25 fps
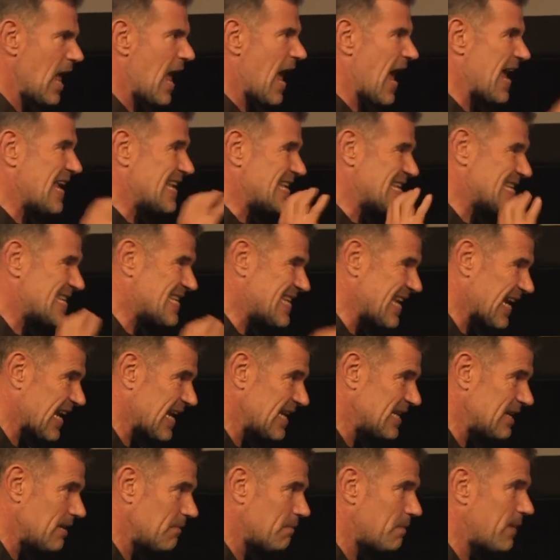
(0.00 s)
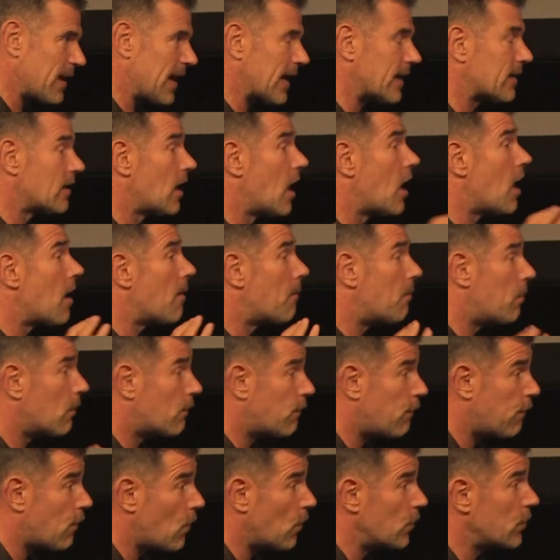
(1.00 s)
a second impact
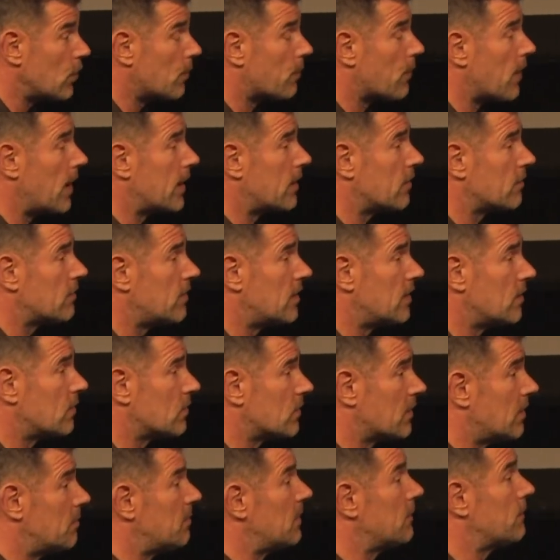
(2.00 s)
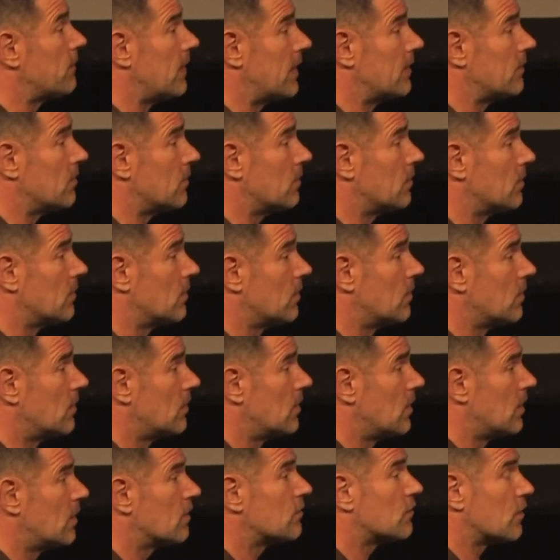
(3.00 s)
before your brain is healed can be fatal.
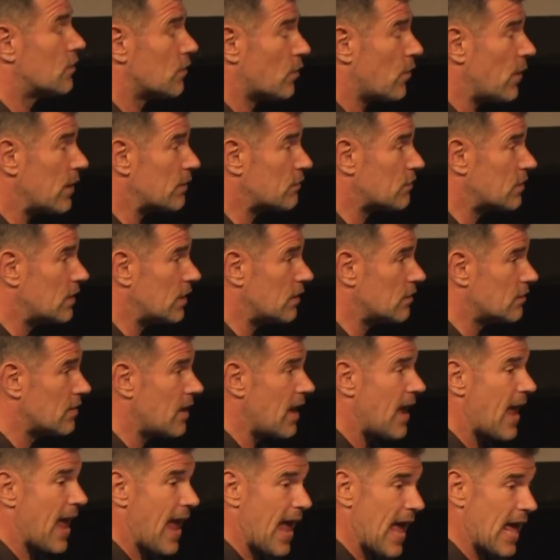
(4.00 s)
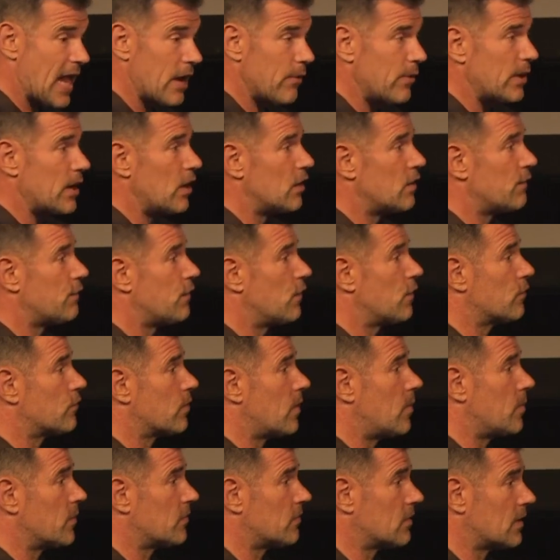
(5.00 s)
So the question is, how do we know the first
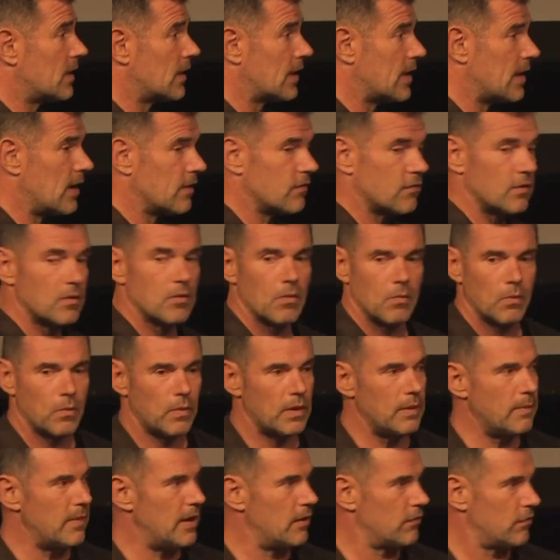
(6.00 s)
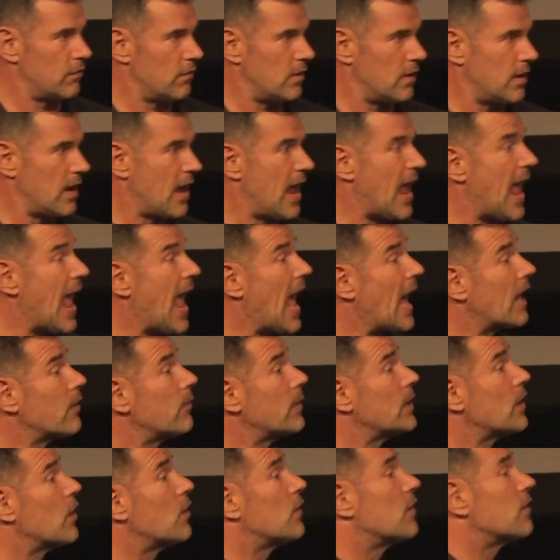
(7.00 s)
one was a concussion? We measure it. How do we know